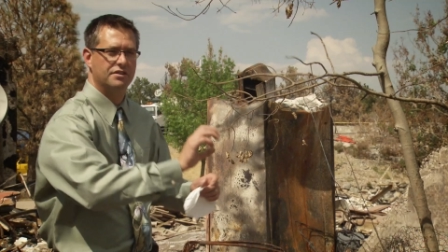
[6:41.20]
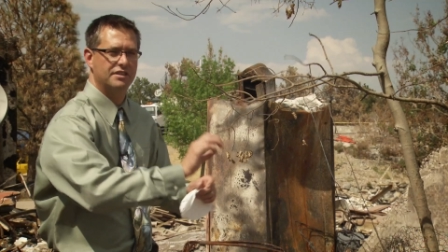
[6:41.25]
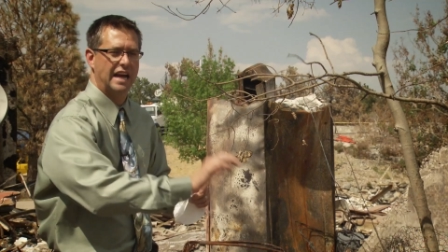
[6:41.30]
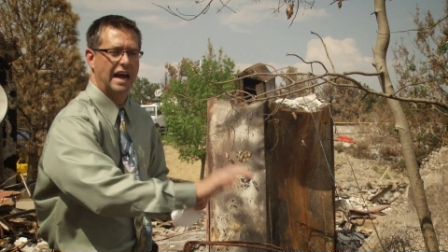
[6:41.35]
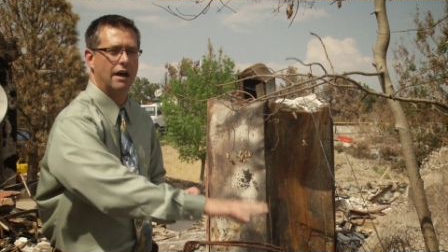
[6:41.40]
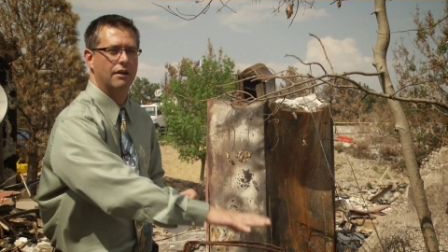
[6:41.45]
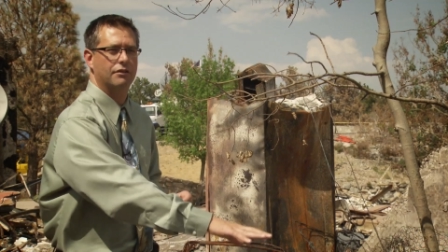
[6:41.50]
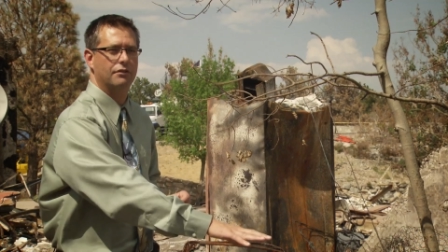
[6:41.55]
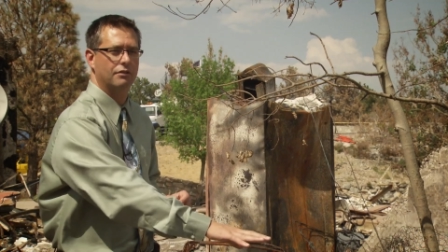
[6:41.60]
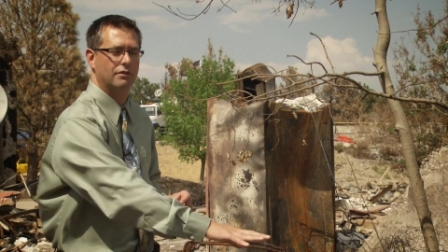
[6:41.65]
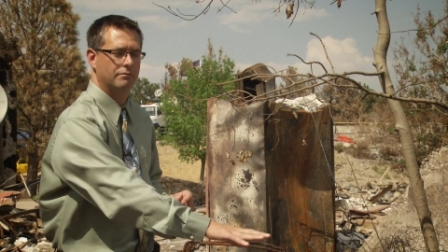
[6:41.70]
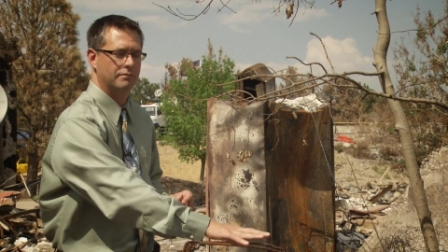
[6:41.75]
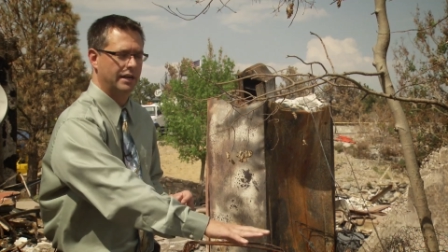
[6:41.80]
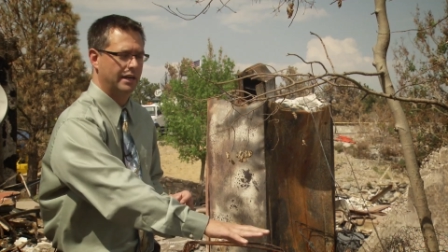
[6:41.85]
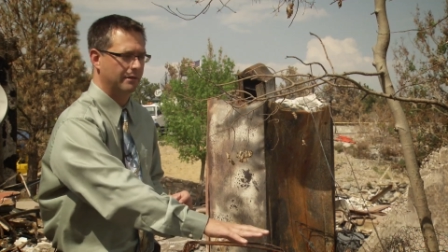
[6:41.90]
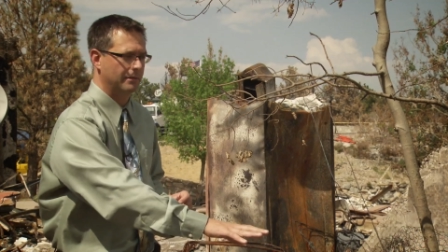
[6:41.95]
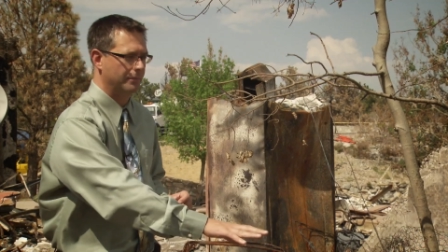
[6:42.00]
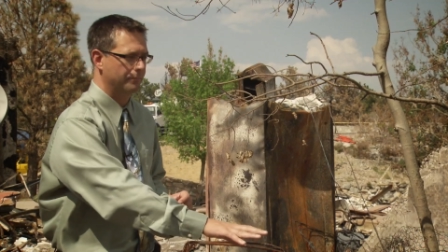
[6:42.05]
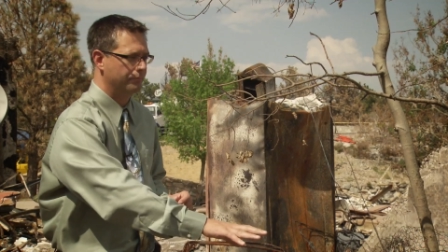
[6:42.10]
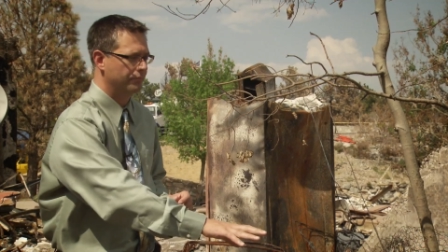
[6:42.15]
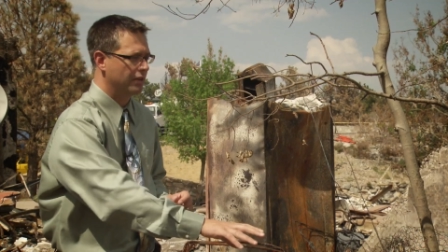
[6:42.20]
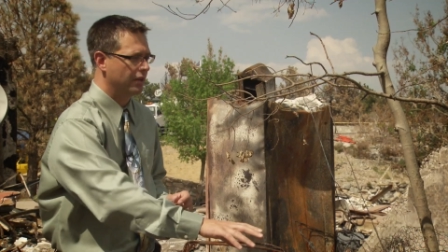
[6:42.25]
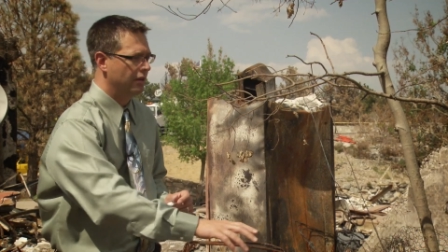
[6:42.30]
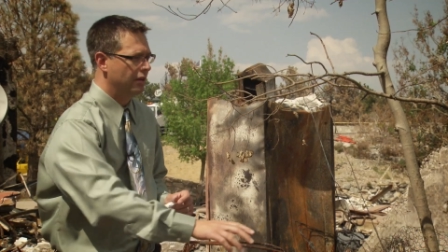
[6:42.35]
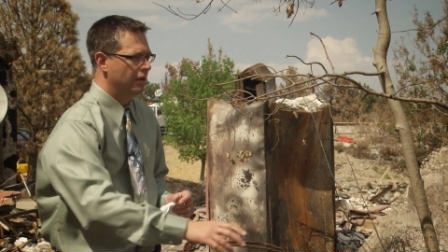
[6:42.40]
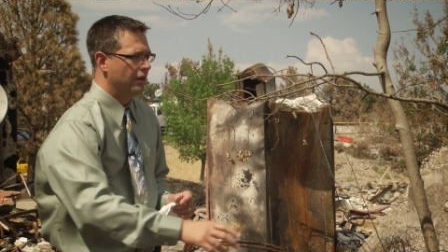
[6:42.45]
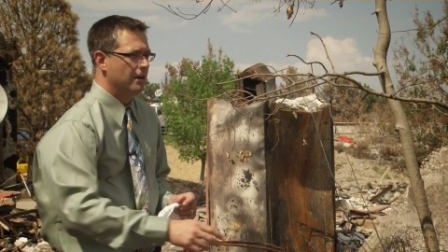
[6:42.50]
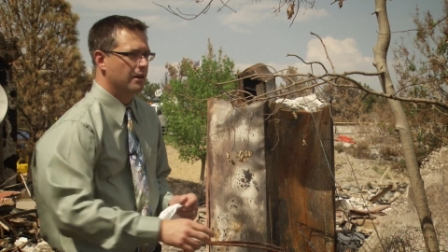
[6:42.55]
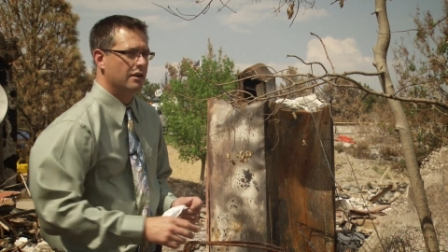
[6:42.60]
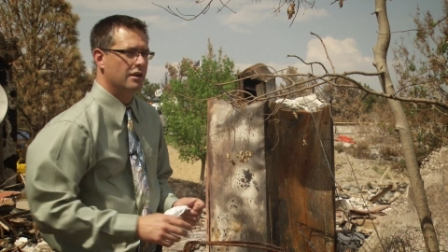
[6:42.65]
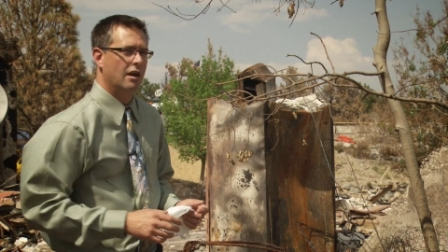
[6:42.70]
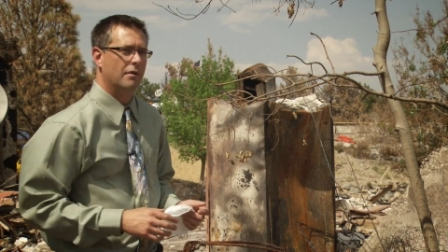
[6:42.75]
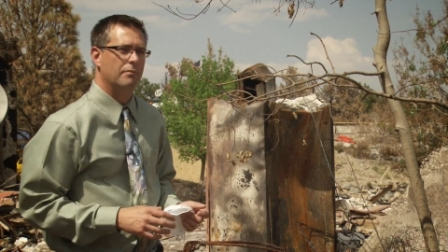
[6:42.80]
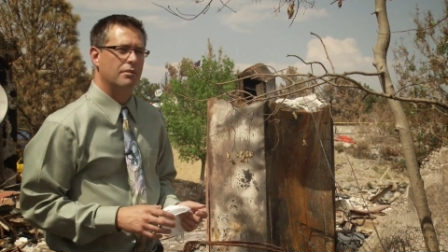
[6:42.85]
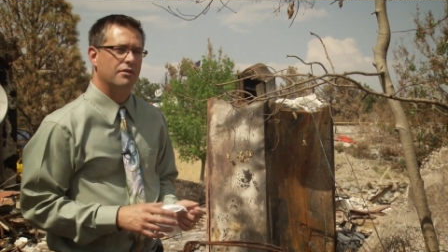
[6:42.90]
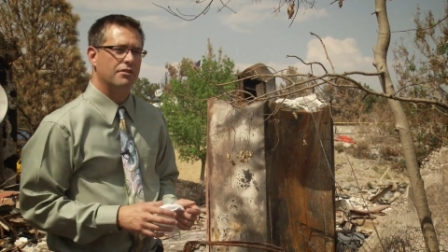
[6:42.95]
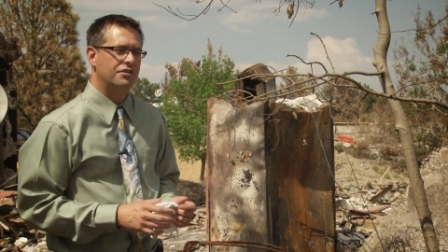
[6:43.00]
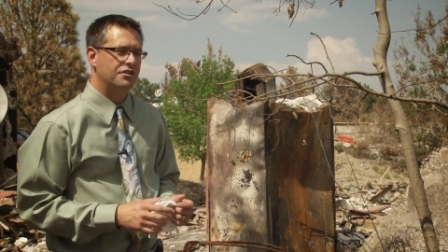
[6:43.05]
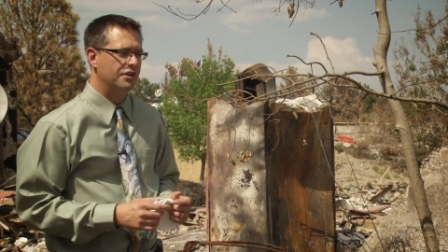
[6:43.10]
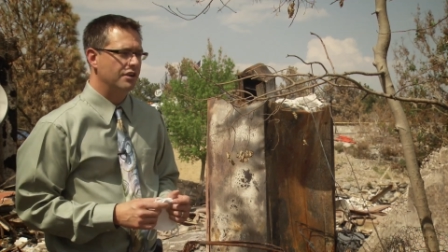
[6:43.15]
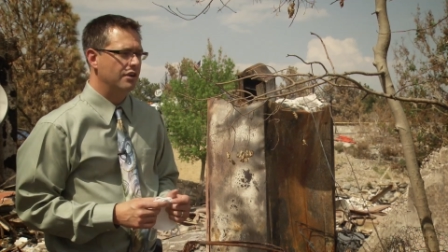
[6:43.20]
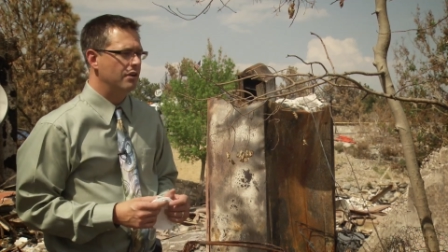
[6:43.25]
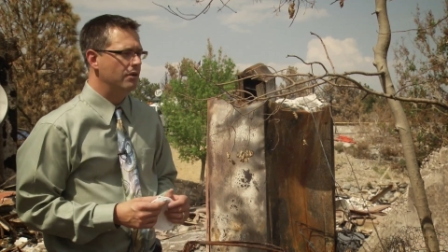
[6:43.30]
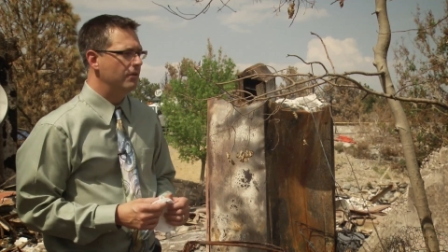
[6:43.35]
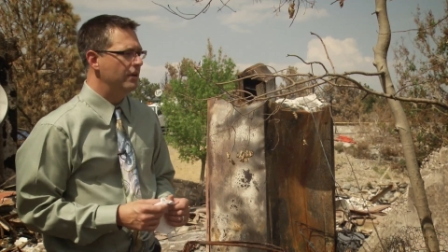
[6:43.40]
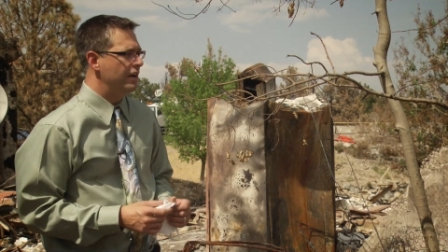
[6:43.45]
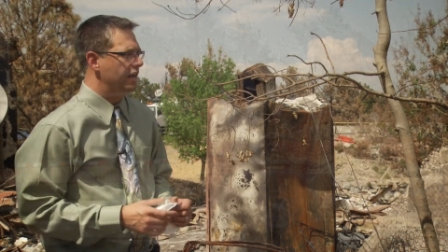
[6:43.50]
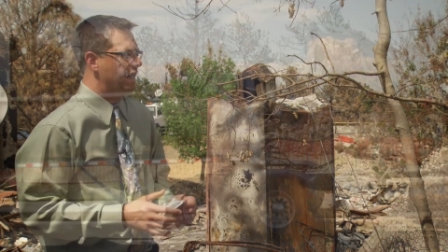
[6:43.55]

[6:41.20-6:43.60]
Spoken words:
down to a minimum. Number two